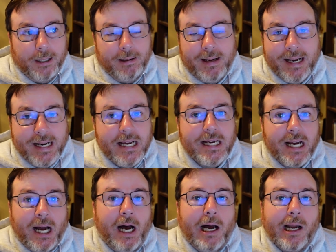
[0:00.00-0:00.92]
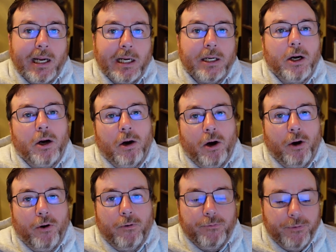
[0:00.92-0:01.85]
any kind
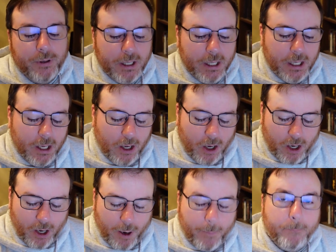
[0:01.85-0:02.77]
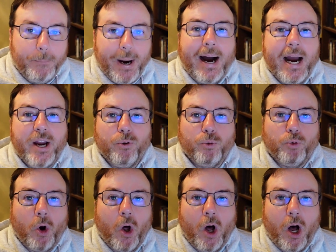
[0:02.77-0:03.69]
of buy
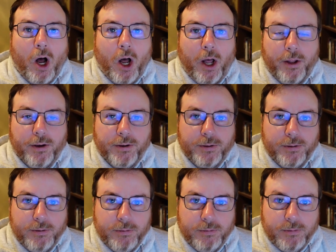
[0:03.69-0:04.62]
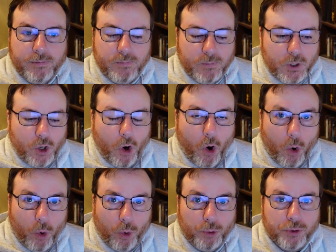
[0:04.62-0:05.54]
raw
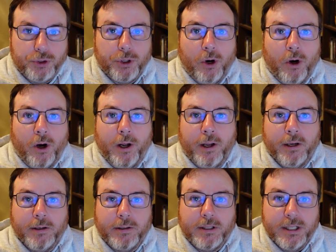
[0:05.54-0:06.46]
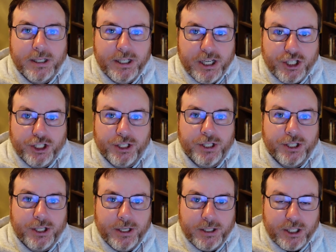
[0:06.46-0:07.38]
calls on
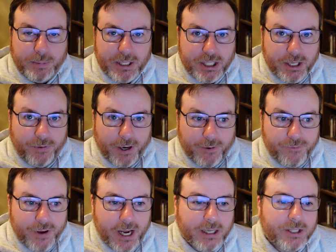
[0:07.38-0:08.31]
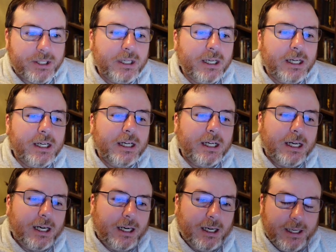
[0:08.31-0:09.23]
conditions and specific effects.
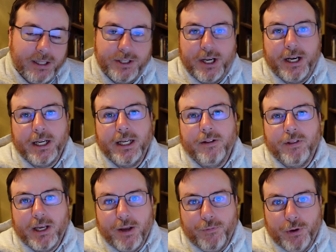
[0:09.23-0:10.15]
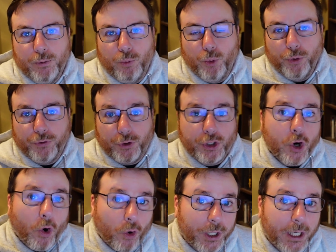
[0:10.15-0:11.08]
Instead, again, they give you rules for
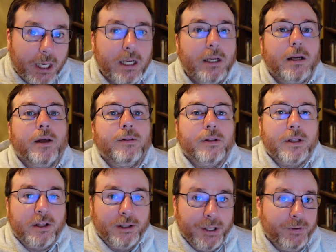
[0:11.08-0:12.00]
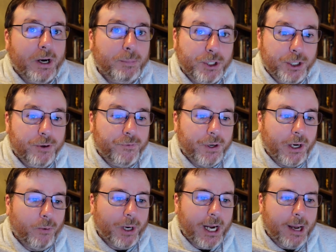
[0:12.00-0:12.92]
targeting, and they leave it up to you to
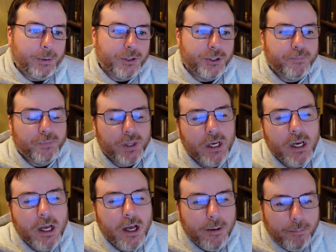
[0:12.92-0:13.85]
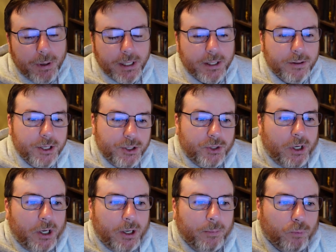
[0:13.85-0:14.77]
figure out what happens. But
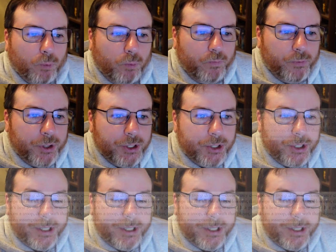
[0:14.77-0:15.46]
this